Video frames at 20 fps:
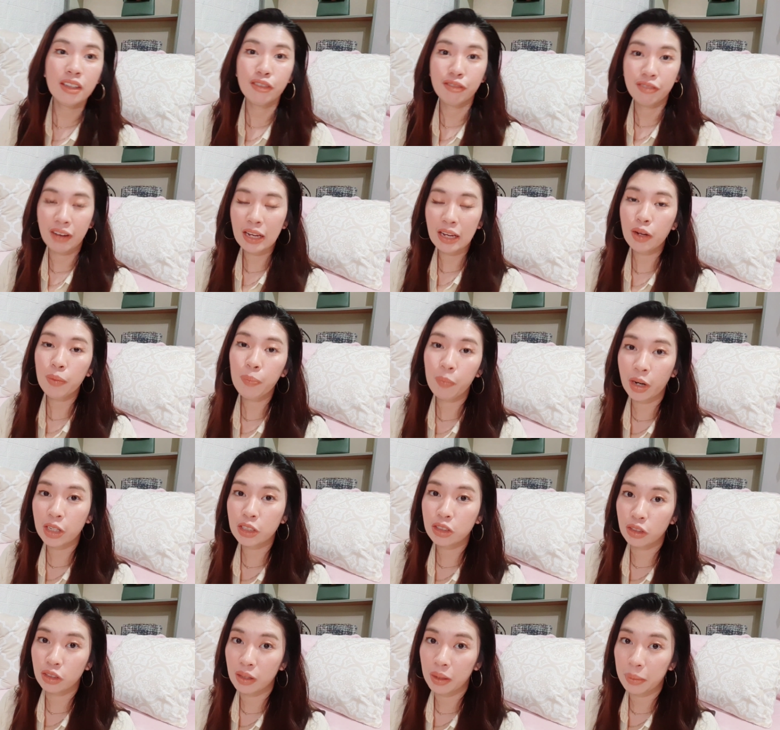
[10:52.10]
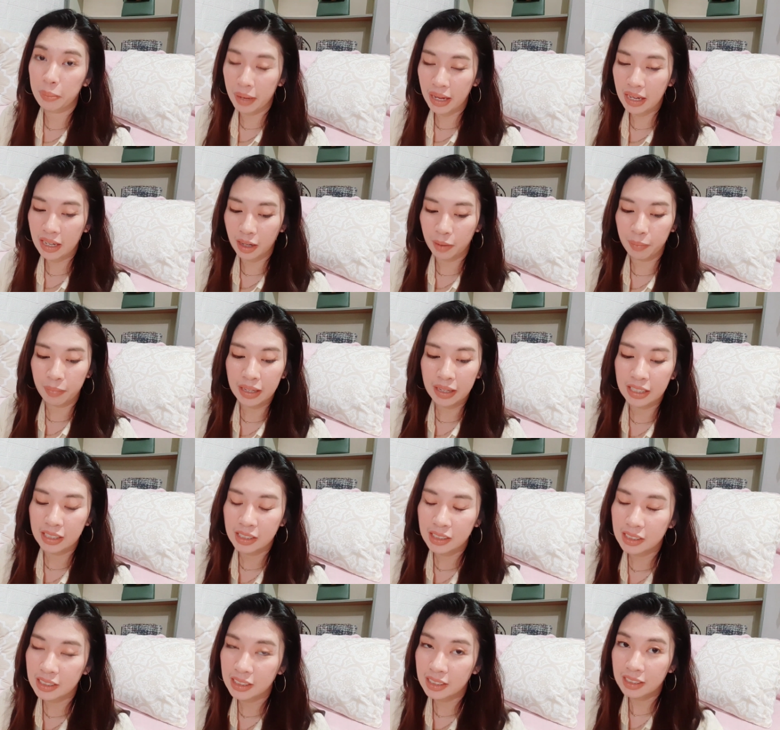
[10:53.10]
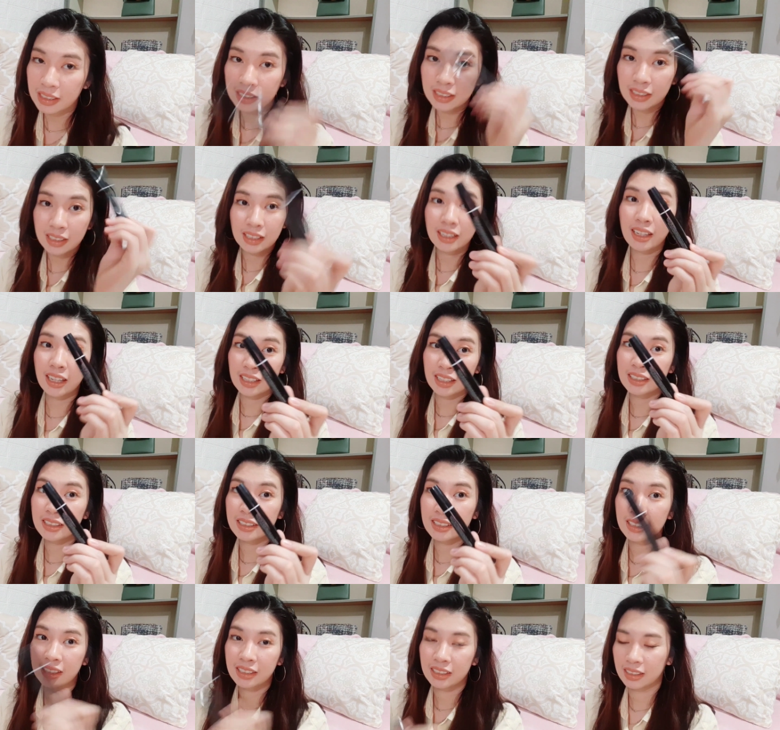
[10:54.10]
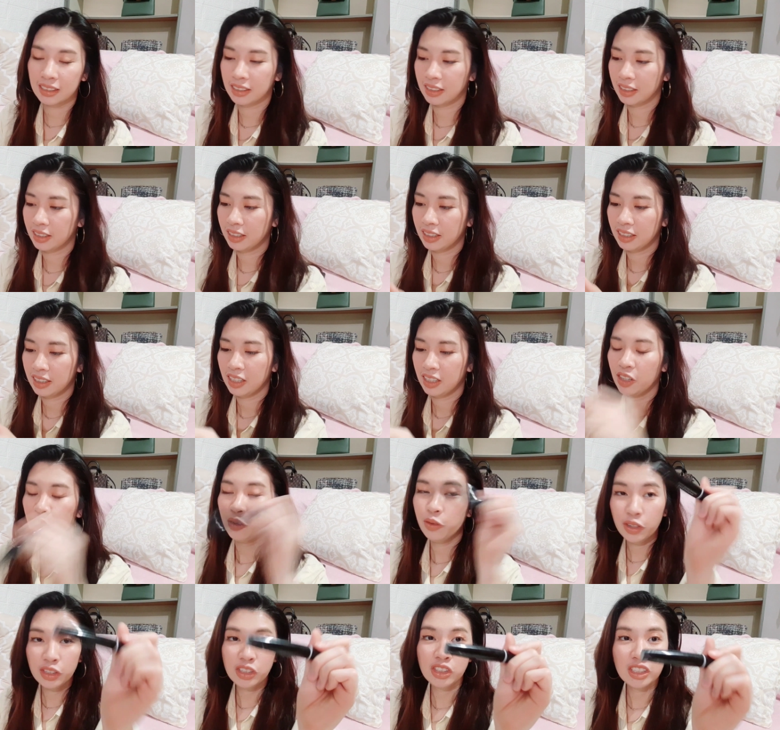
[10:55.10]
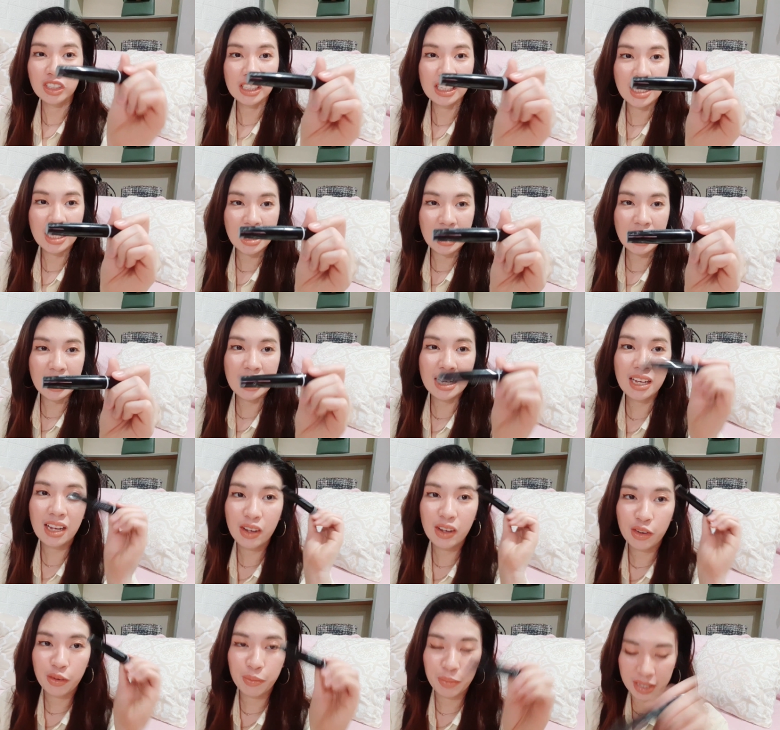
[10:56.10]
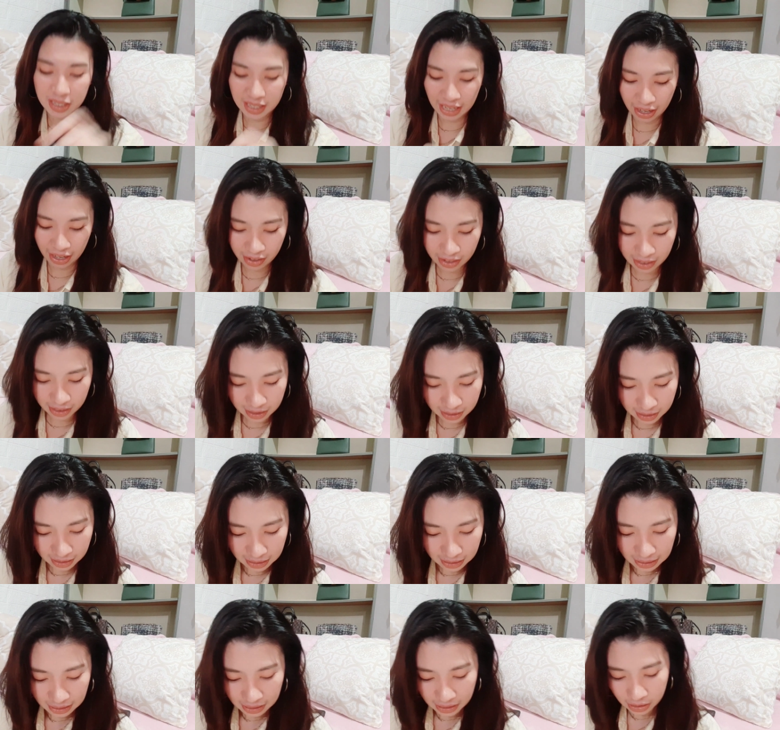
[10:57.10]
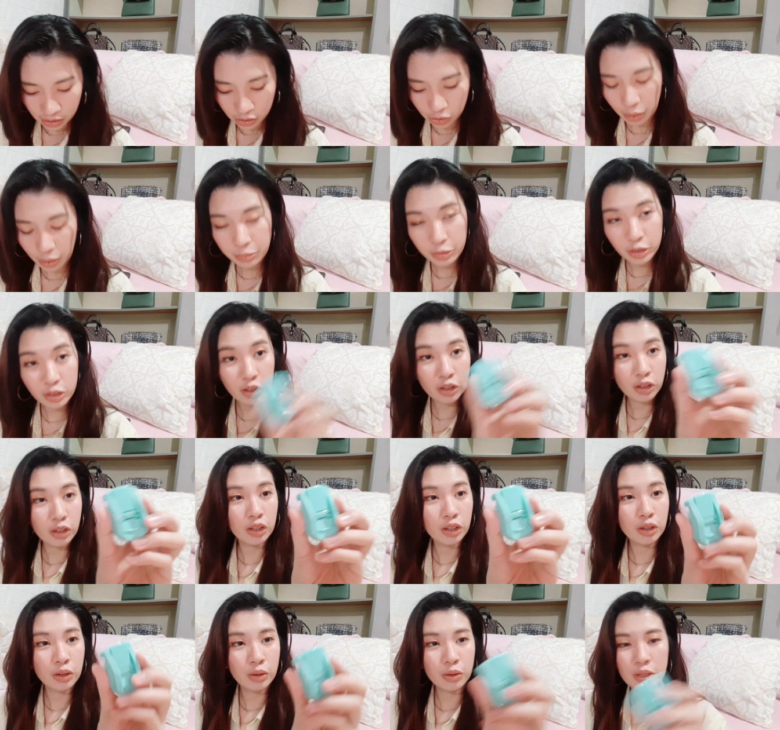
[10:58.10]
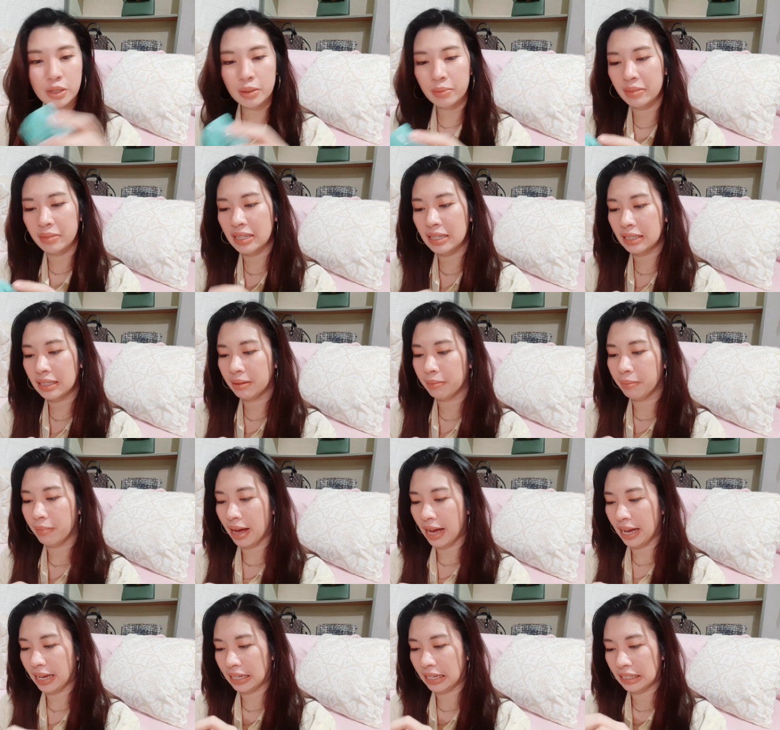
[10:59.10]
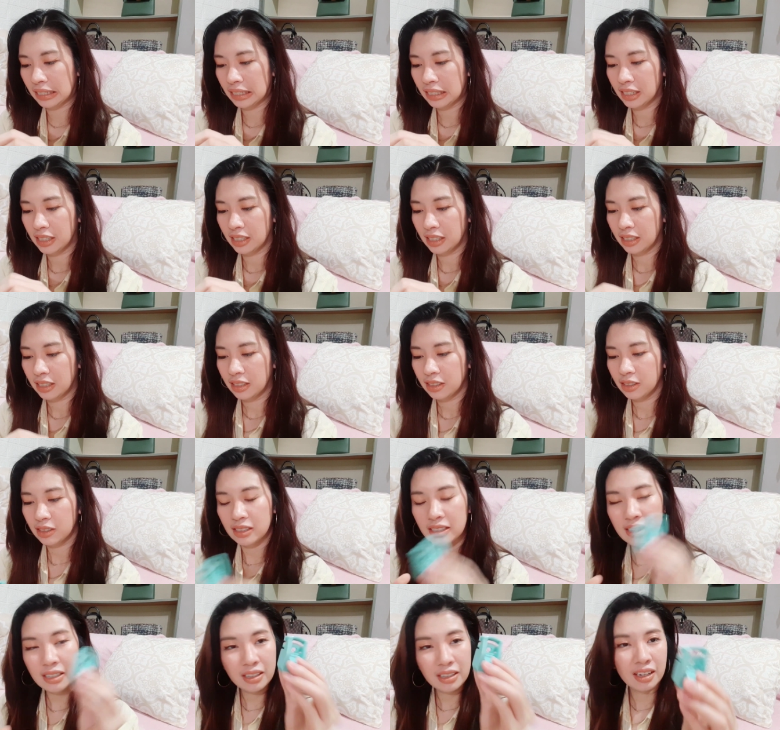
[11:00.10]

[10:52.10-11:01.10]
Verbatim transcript: final part to the makeup is this, which is the mascara. So I'm just gonna use me my the